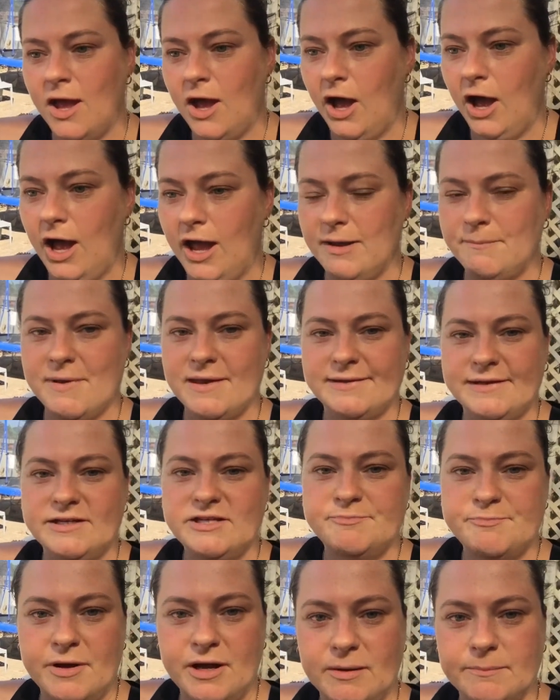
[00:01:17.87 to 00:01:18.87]
I
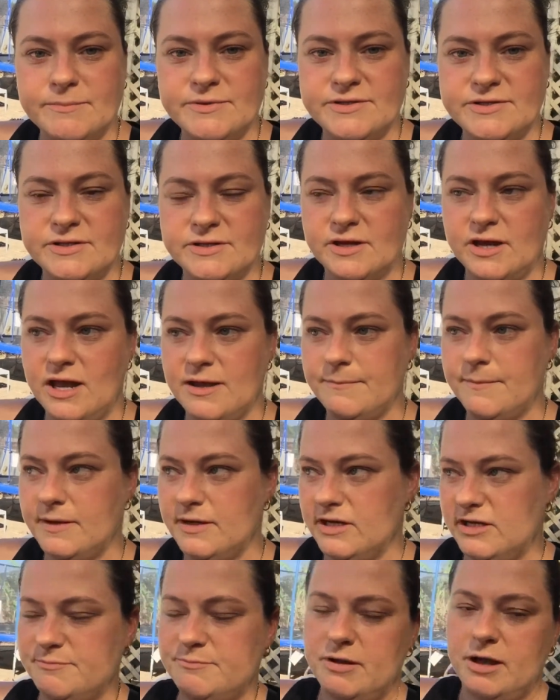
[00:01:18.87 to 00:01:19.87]
managed pubs. I
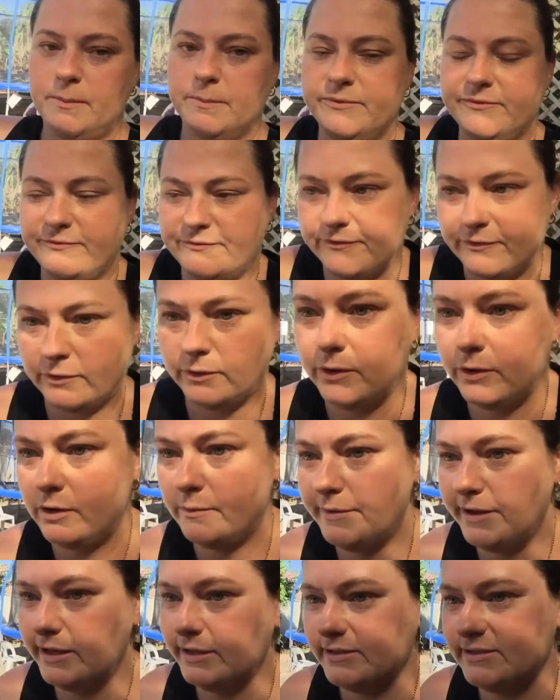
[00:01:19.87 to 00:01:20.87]
managed pubs for
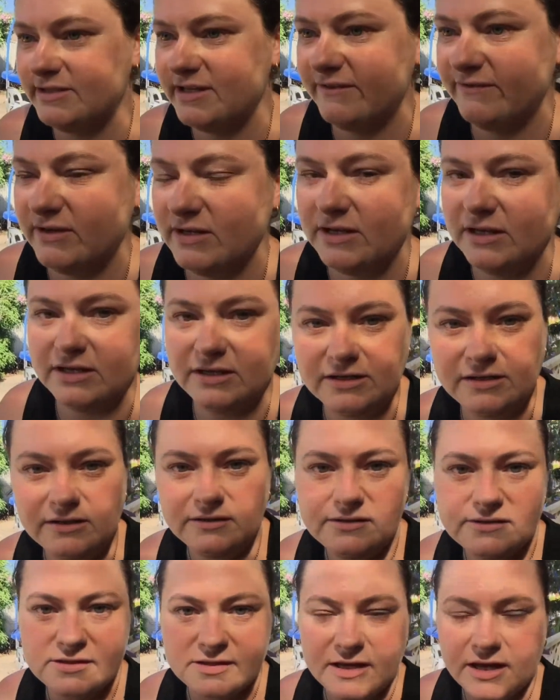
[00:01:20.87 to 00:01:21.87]
about 7
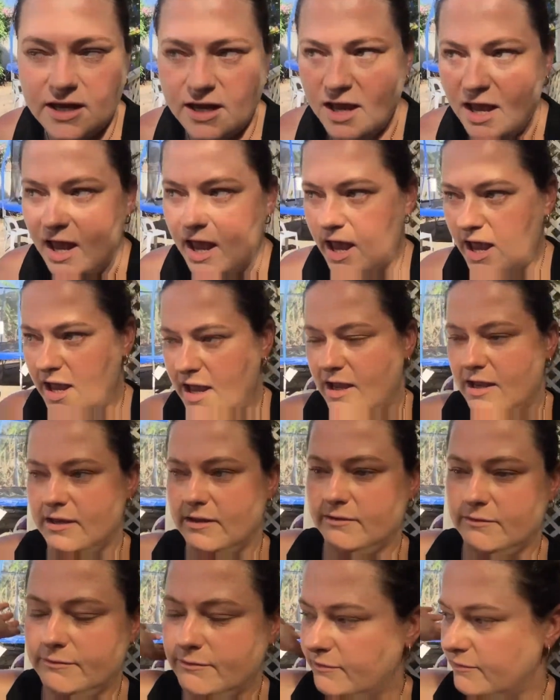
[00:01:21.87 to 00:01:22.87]
years,
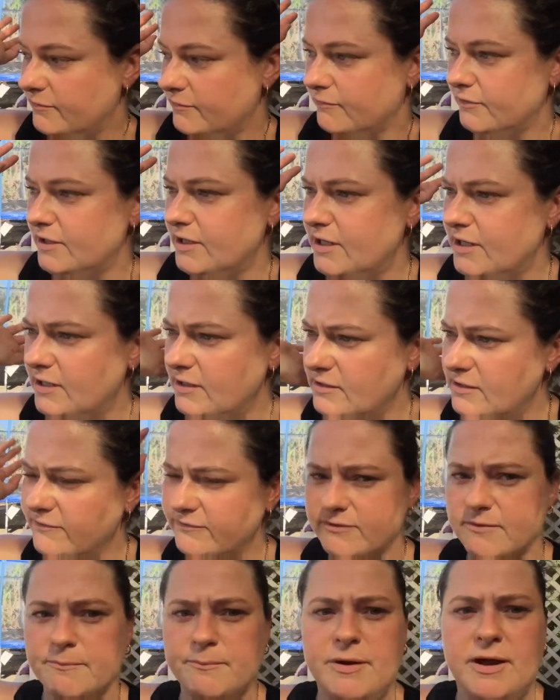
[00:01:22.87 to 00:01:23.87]
3
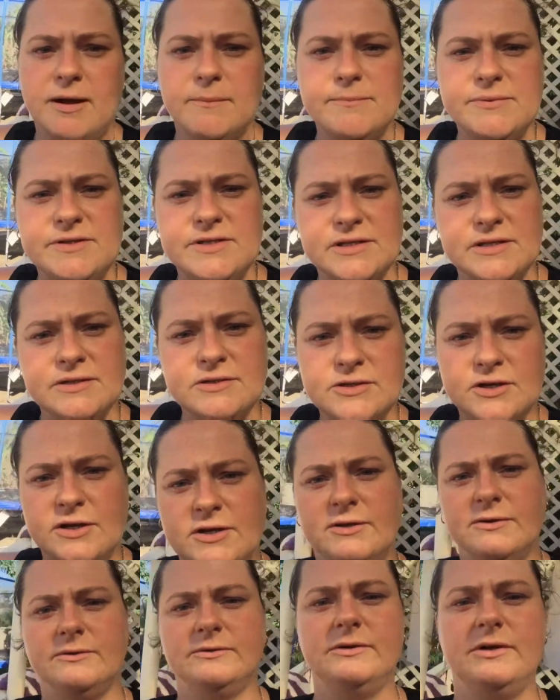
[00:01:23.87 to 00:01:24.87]
different pubs in
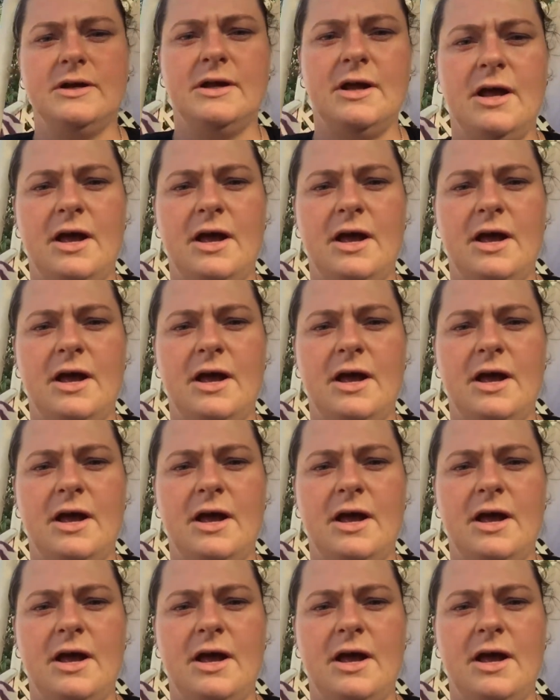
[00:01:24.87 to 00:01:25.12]
total.